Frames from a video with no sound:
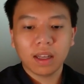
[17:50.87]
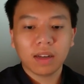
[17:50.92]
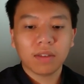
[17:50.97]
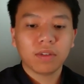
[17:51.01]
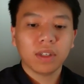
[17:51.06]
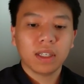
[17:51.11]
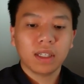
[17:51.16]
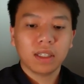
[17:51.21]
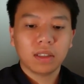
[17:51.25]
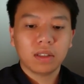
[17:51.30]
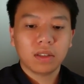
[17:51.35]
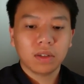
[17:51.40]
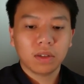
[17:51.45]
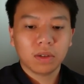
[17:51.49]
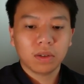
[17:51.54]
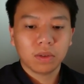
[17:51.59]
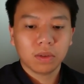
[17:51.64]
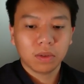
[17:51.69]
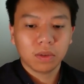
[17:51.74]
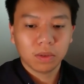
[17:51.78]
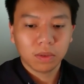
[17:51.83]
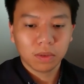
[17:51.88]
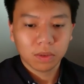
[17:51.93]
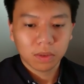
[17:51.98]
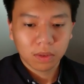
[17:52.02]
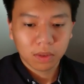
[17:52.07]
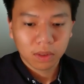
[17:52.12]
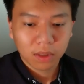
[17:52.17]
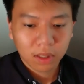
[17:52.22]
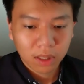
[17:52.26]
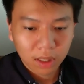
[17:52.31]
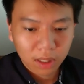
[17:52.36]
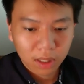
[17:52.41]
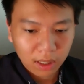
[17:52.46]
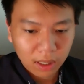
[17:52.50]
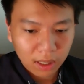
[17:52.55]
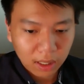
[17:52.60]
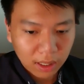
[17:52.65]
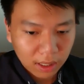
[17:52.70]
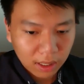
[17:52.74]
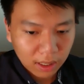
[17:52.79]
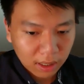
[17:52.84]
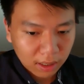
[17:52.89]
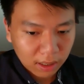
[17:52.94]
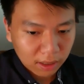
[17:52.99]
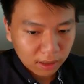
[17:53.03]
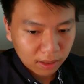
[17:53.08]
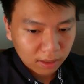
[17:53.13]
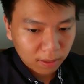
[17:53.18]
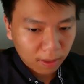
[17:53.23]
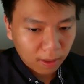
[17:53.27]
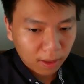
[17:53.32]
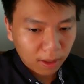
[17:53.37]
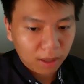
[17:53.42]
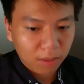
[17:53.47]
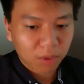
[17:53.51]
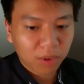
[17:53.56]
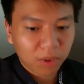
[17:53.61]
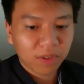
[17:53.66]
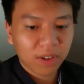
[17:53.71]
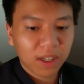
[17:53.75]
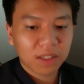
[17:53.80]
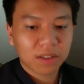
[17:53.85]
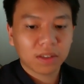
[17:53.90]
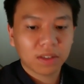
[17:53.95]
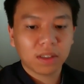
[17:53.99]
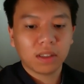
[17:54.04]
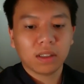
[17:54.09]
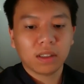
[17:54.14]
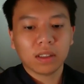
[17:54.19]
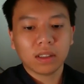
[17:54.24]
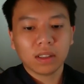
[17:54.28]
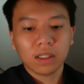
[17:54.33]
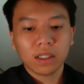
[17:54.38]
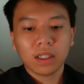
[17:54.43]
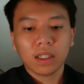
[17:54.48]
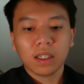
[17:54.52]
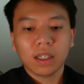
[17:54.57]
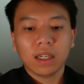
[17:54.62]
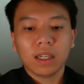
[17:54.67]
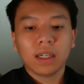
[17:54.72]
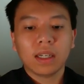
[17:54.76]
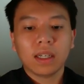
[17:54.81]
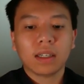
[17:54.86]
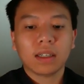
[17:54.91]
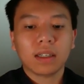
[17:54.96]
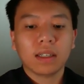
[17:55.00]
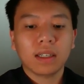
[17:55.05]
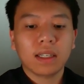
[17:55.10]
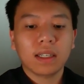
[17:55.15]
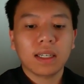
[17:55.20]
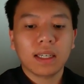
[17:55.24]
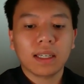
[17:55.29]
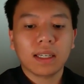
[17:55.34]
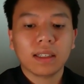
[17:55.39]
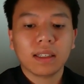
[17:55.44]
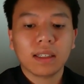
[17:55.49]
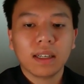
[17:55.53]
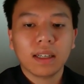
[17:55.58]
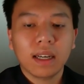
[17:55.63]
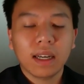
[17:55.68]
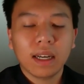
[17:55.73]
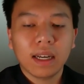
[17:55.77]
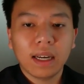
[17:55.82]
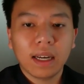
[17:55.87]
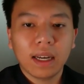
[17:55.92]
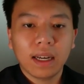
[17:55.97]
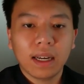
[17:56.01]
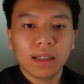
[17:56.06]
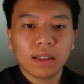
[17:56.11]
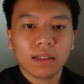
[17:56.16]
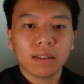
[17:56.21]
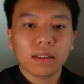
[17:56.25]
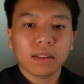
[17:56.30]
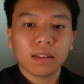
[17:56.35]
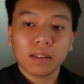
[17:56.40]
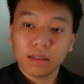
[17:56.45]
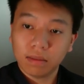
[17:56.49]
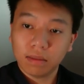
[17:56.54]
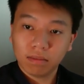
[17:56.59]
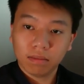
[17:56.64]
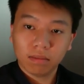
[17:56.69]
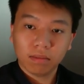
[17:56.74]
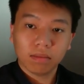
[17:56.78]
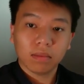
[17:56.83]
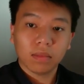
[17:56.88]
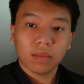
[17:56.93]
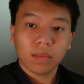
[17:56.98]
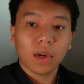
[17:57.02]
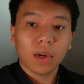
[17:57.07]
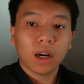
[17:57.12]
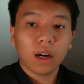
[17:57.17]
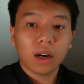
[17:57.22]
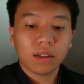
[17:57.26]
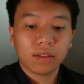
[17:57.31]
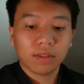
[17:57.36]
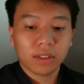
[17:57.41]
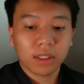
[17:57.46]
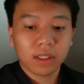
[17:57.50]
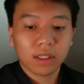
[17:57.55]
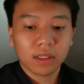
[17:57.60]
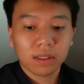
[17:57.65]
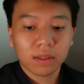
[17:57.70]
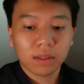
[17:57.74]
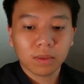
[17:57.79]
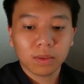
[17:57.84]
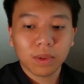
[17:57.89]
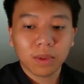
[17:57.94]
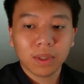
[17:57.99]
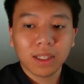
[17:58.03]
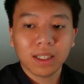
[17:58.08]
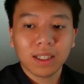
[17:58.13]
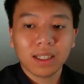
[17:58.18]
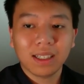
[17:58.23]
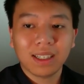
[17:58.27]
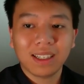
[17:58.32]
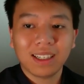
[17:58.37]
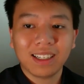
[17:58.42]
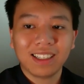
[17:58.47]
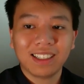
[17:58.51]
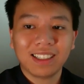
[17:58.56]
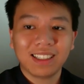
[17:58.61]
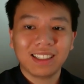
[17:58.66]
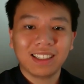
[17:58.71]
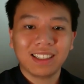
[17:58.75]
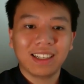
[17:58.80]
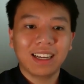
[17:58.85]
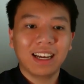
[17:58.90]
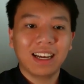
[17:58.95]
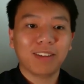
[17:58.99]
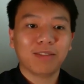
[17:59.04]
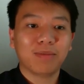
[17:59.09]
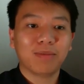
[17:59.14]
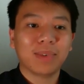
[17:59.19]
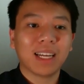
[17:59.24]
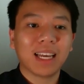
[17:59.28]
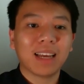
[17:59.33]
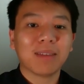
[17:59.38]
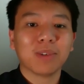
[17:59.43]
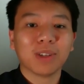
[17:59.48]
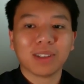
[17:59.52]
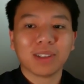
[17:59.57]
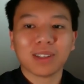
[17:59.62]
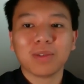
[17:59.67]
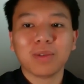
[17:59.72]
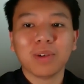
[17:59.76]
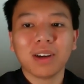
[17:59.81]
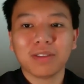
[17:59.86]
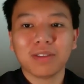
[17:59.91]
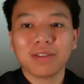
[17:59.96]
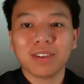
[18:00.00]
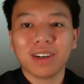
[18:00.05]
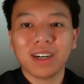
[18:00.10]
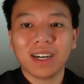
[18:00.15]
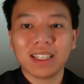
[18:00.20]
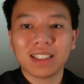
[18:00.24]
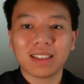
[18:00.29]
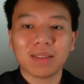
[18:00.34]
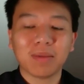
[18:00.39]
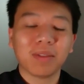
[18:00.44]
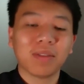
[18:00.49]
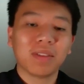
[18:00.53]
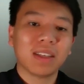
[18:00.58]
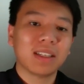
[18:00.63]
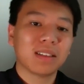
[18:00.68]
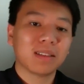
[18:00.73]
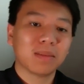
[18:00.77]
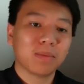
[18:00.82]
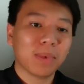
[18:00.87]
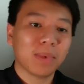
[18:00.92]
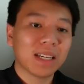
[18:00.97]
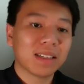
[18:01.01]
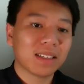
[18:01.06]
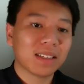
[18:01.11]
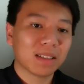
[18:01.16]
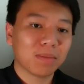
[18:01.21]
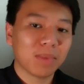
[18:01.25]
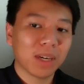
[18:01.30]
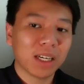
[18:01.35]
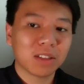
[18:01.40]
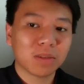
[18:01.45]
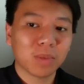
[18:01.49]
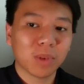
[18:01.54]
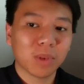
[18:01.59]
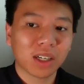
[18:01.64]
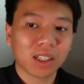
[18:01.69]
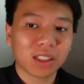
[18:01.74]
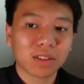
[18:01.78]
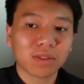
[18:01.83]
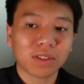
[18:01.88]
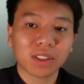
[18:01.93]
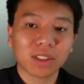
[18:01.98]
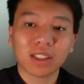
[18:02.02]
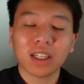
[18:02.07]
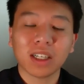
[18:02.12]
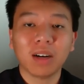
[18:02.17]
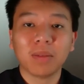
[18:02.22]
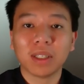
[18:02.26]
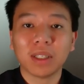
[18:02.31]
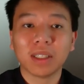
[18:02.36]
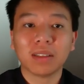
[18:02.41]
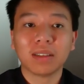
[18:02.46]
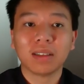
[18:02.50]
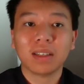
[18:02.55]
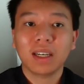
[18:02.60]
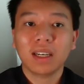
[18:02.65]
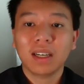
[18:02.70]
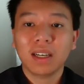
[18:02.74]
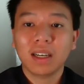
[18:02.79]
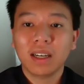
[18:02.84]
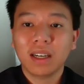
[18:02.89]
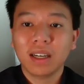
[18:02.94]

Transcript: Thankfully to a professor, Hung Lee, at Harvard, we have been able to quantify some of these basic benchmarks for common